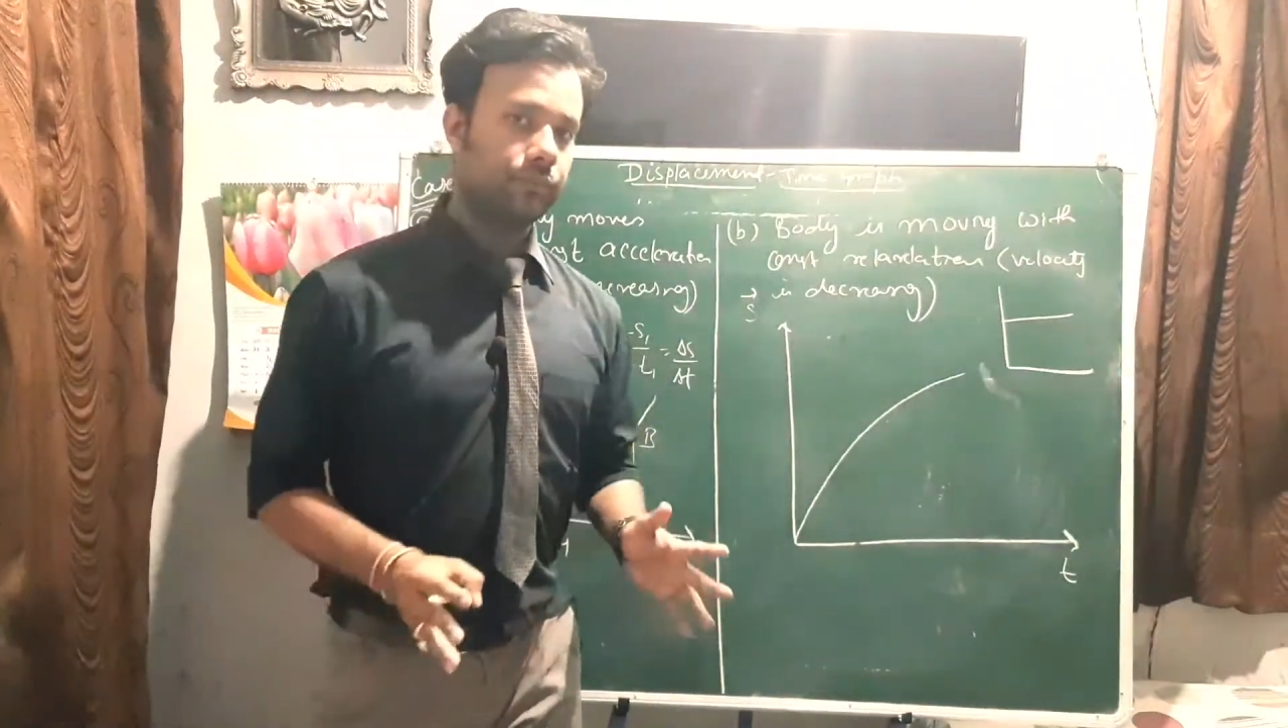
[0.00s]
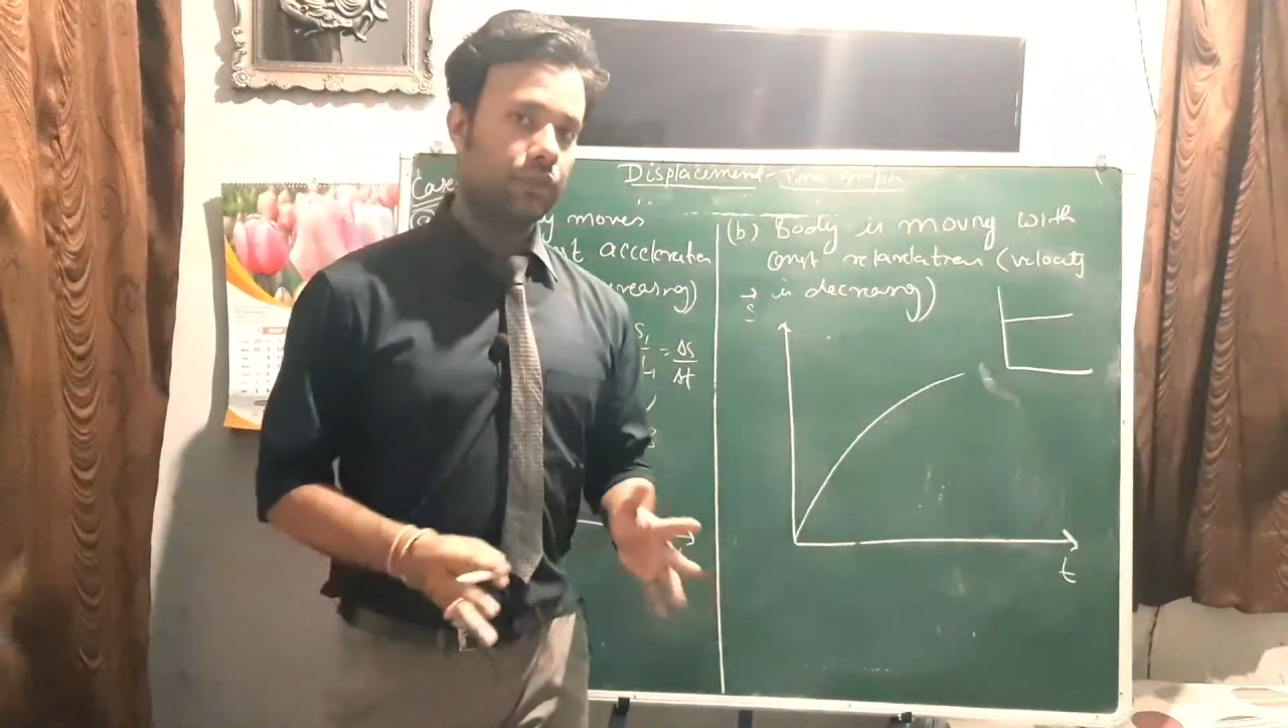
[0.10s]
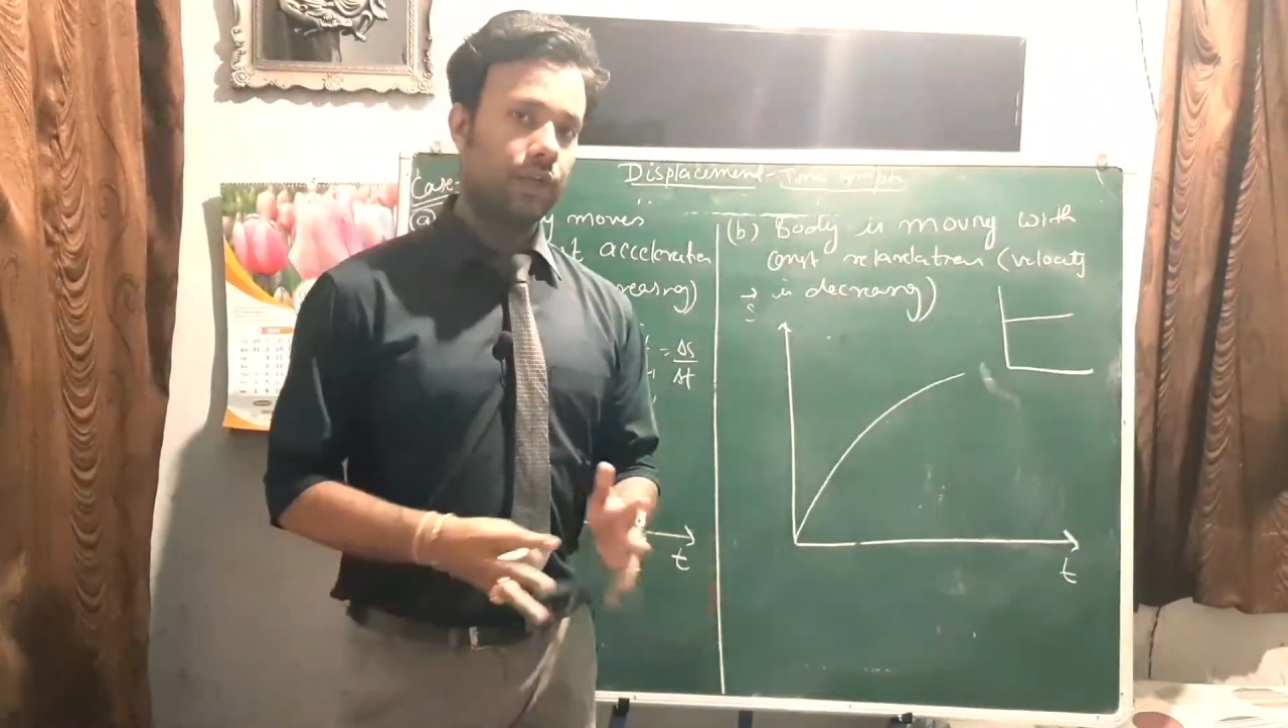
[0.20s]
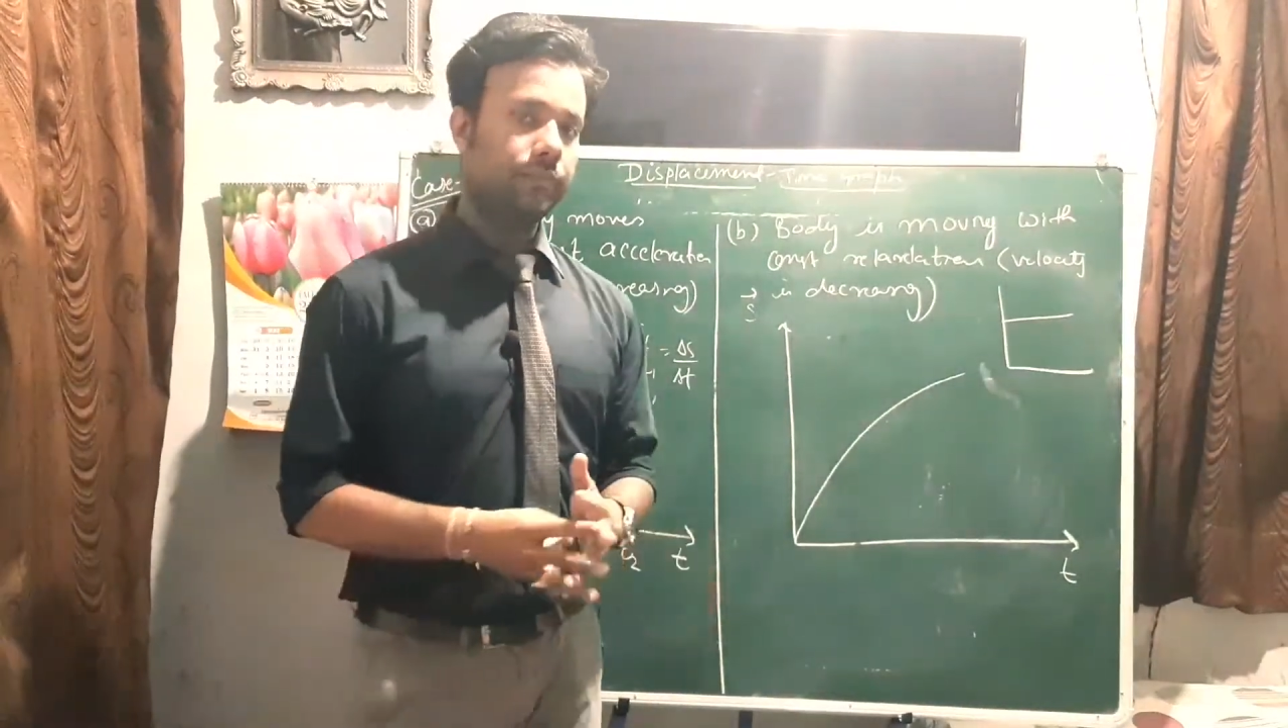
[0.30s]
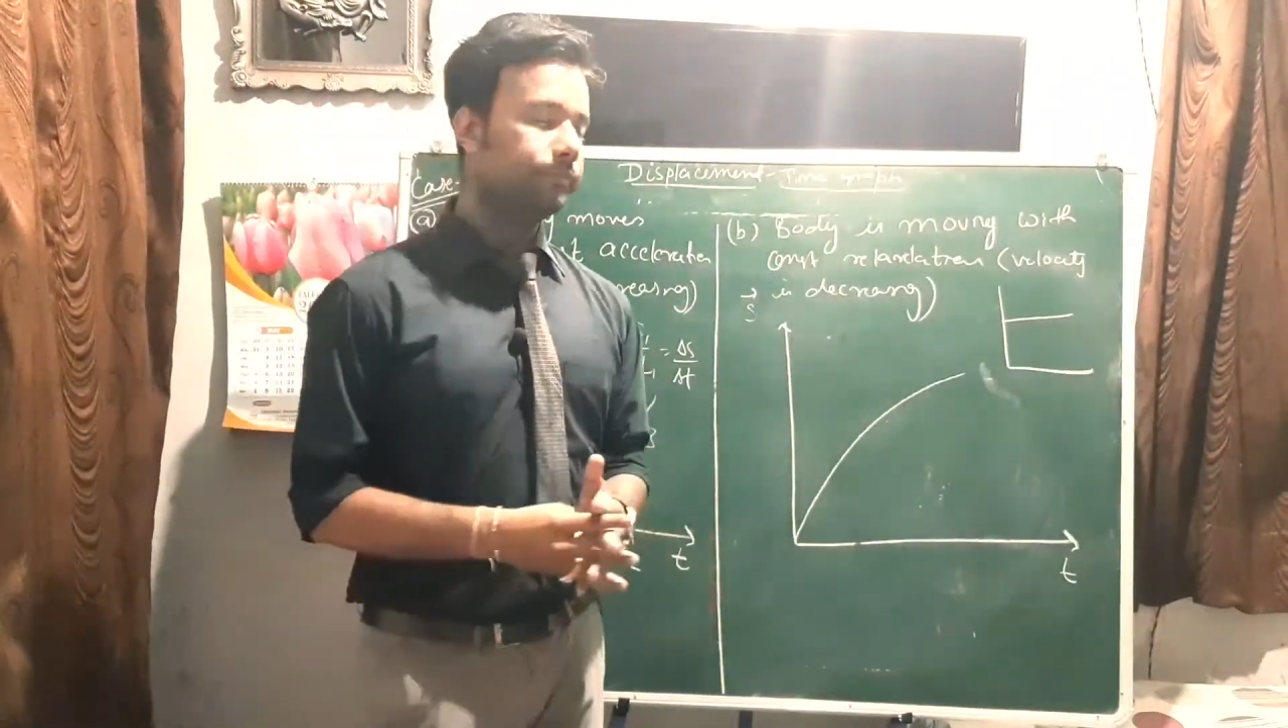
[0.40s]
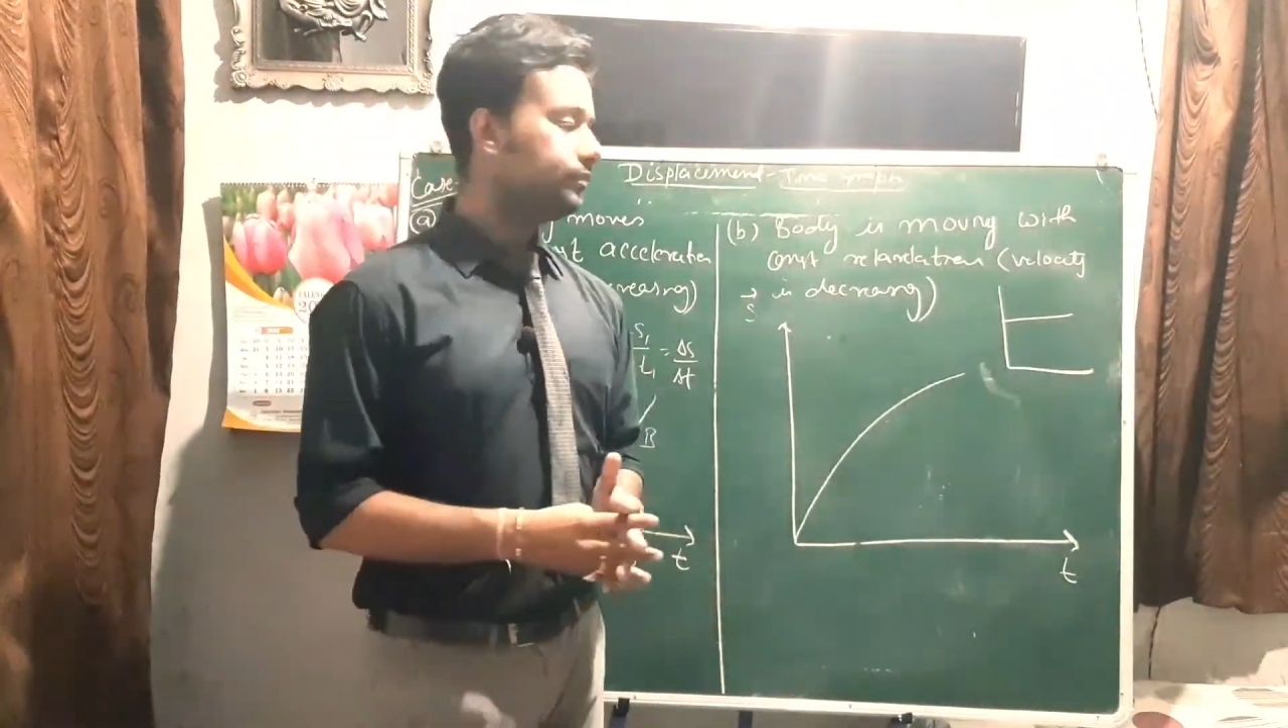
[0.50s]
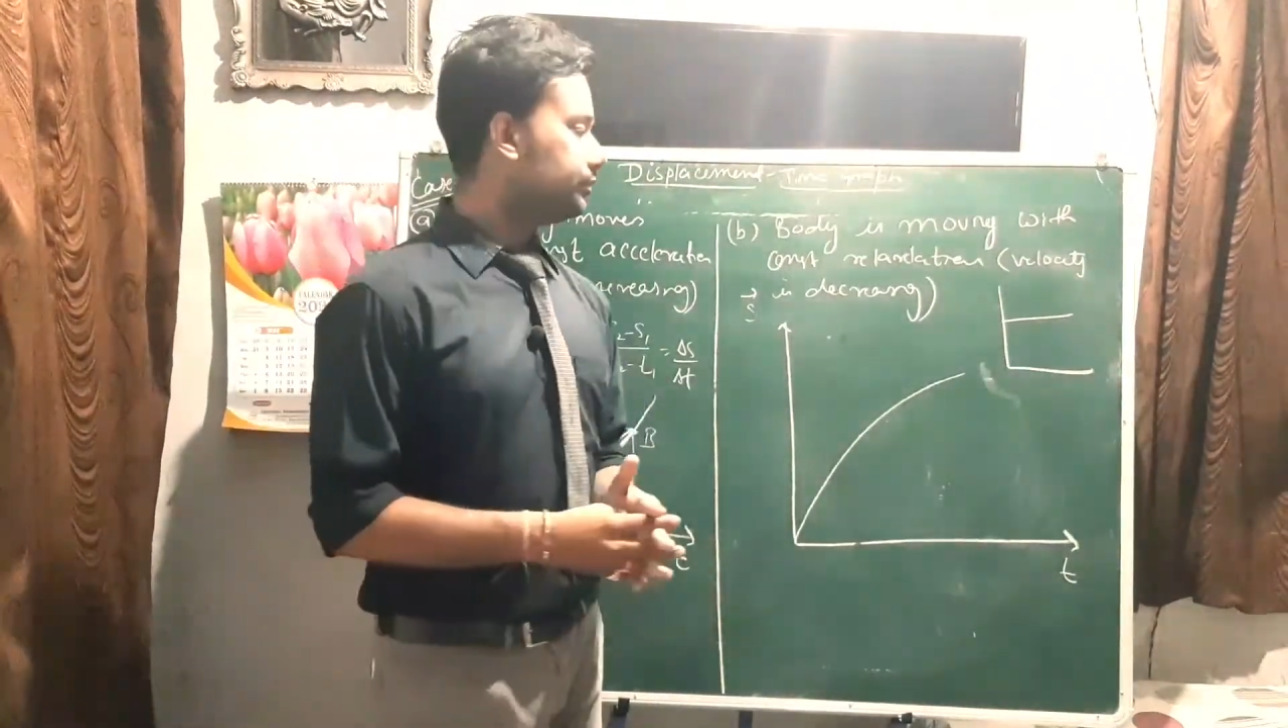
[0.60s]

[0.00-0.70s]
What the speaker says: okay?